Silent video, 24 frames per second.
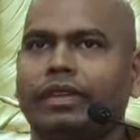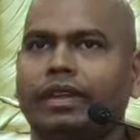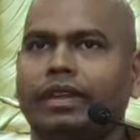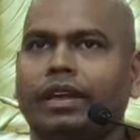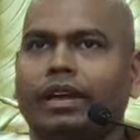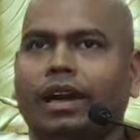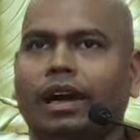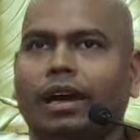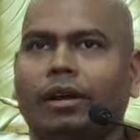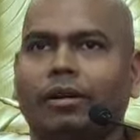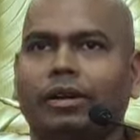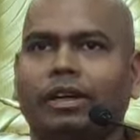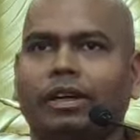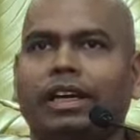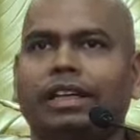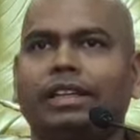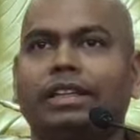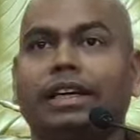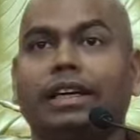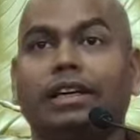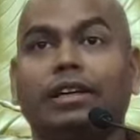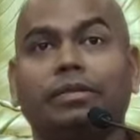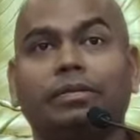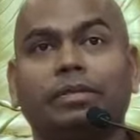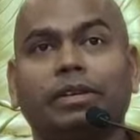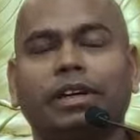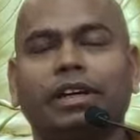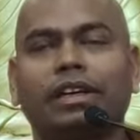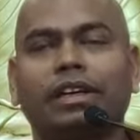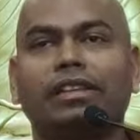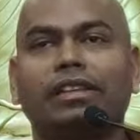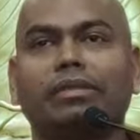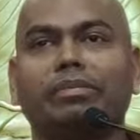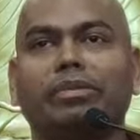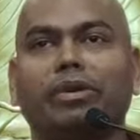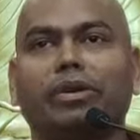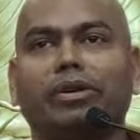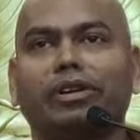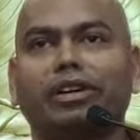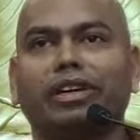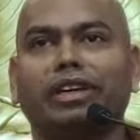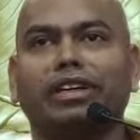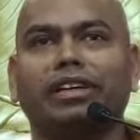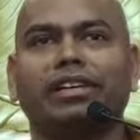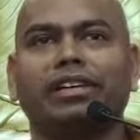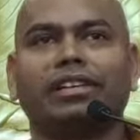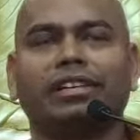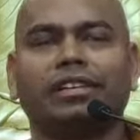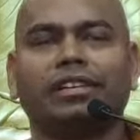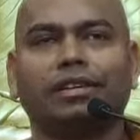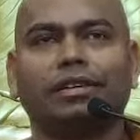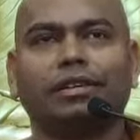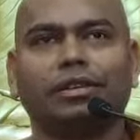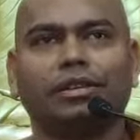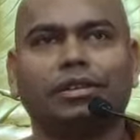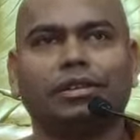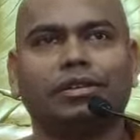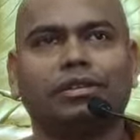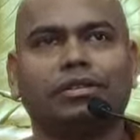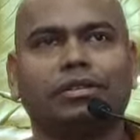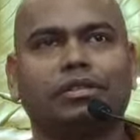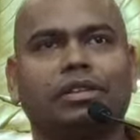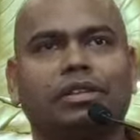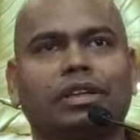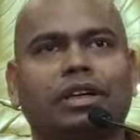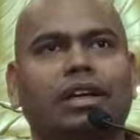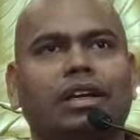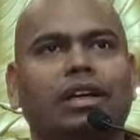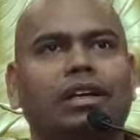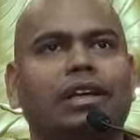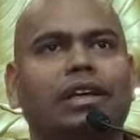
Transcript: How I can get up early in the morning so that I